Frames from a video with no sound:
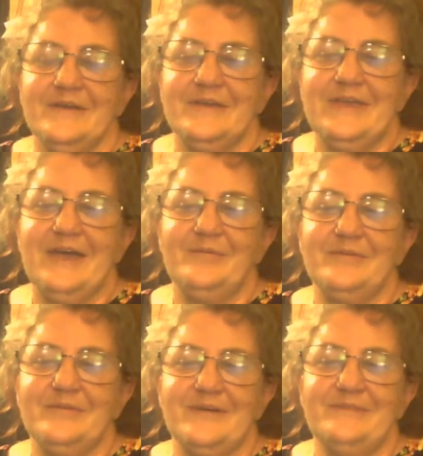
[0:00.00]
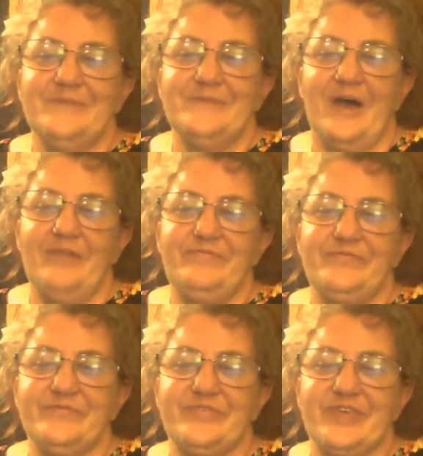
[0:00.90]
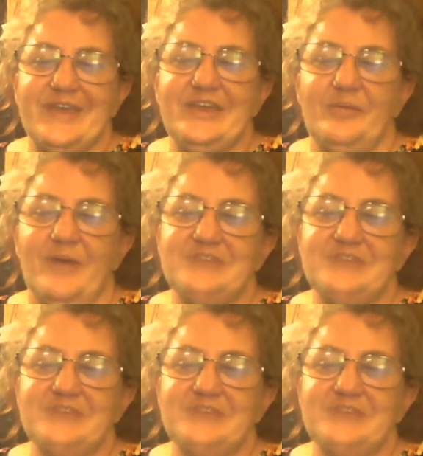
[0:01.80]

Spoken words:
Yeah, but I've seen them.